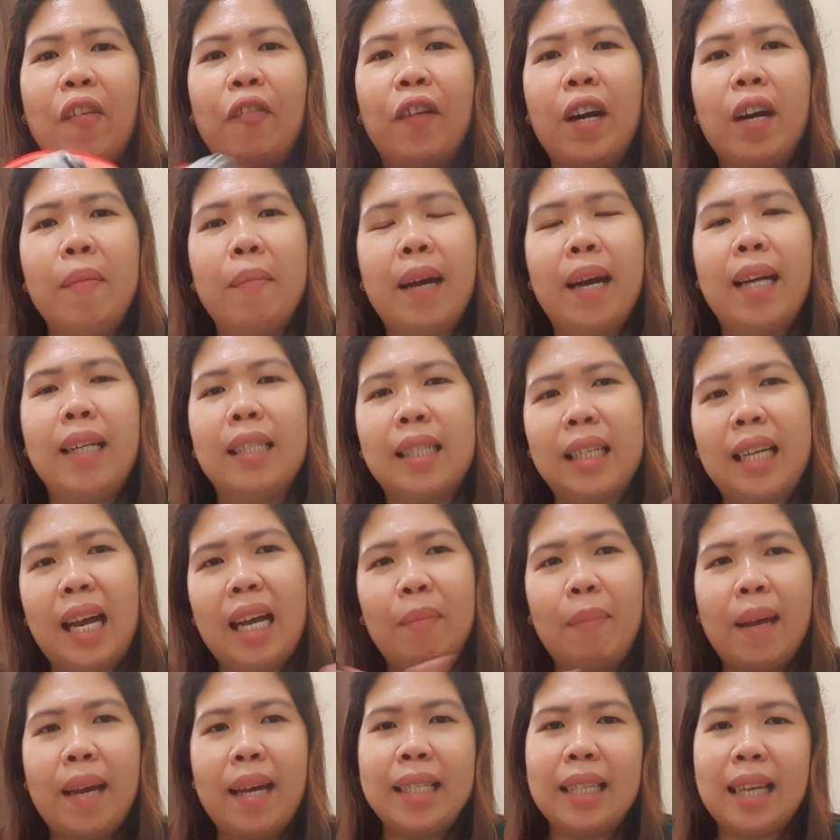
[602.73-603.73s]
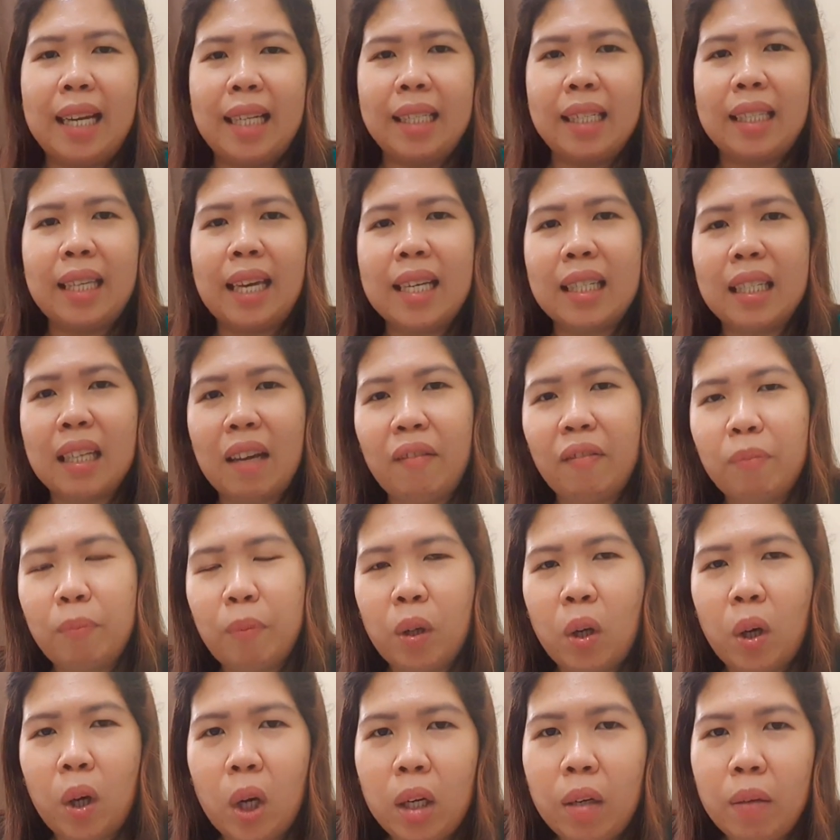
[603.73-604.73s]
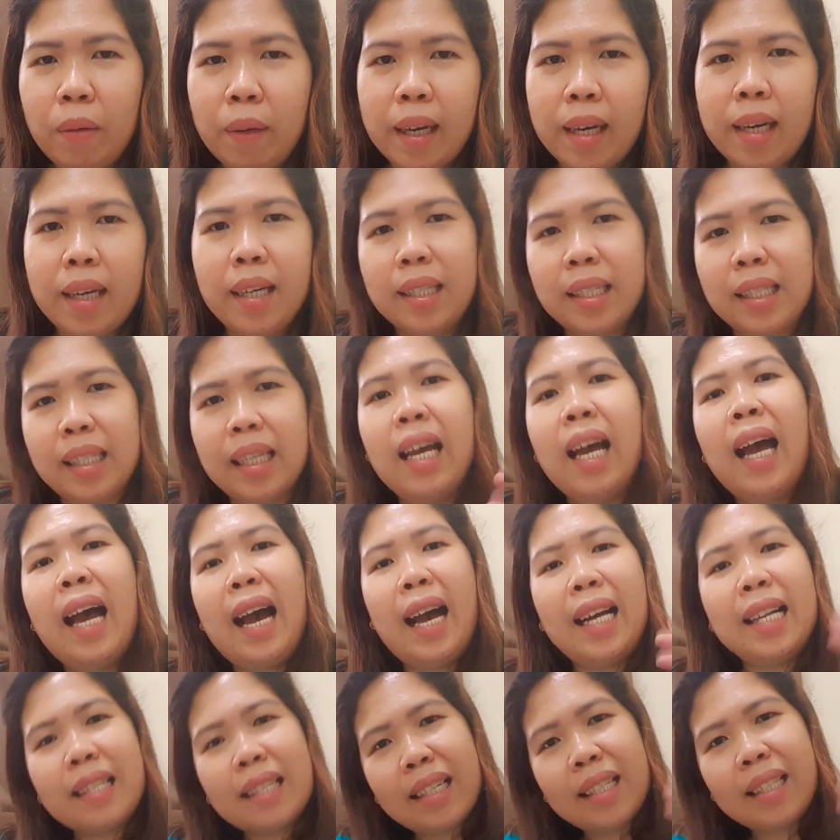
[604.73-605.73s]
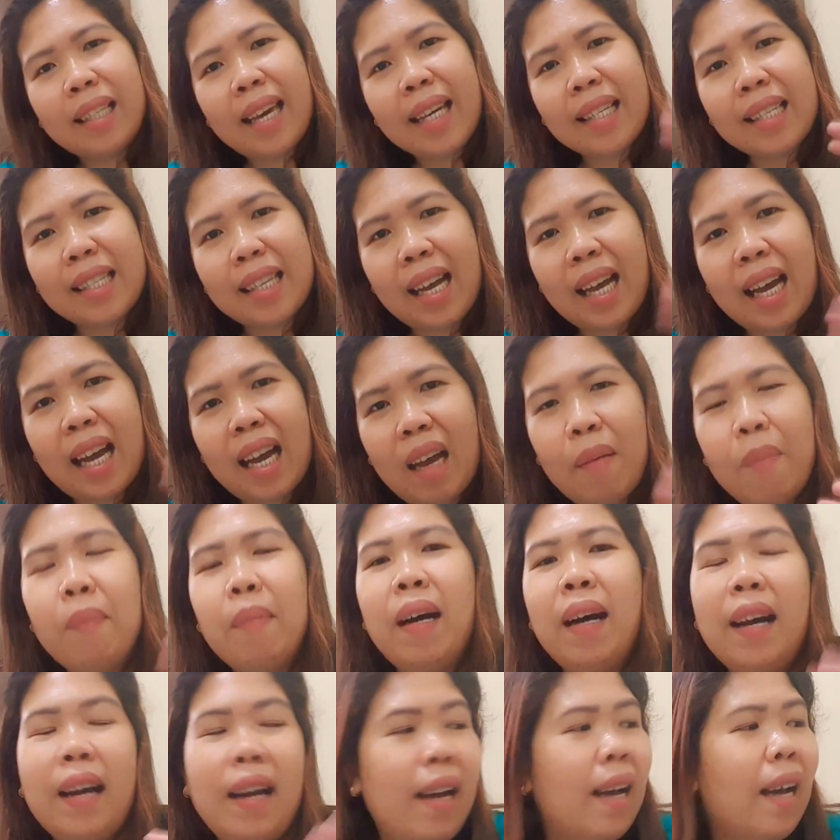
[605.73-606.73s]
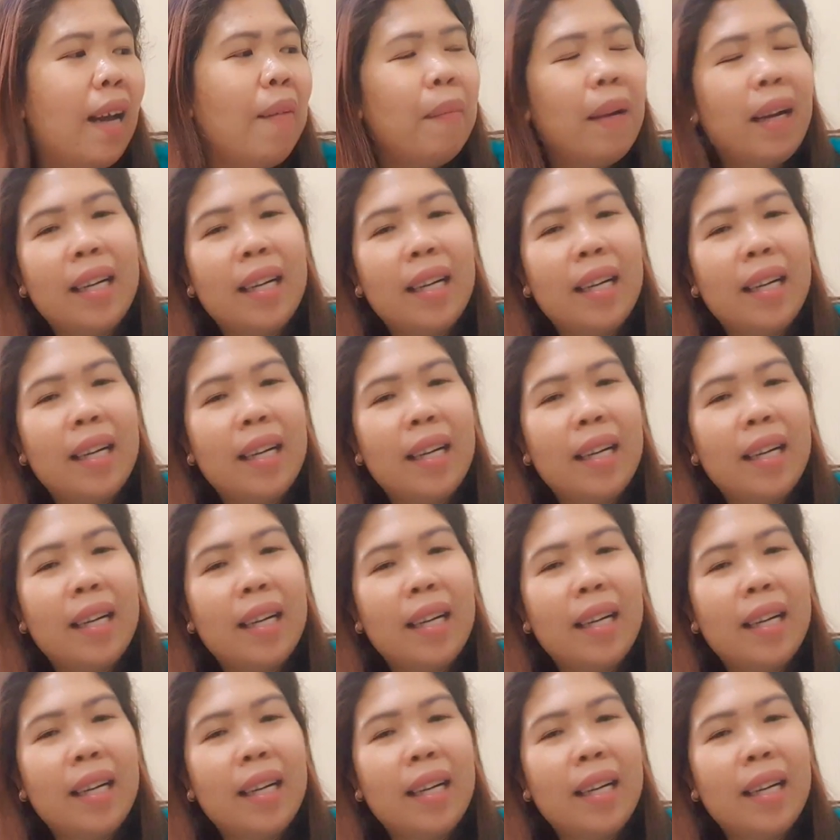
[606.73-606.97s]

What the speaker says: you very much. God bless and stay safe po always. Until next time. Bye.